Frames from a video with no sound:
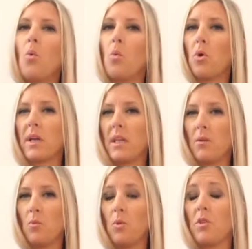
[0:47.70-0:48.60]
Walking
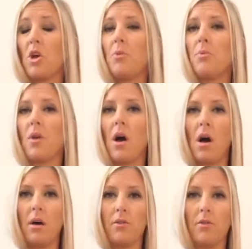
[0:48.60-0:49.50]
in with an open
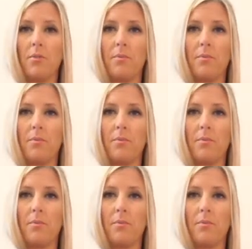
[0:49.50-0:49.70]
heart.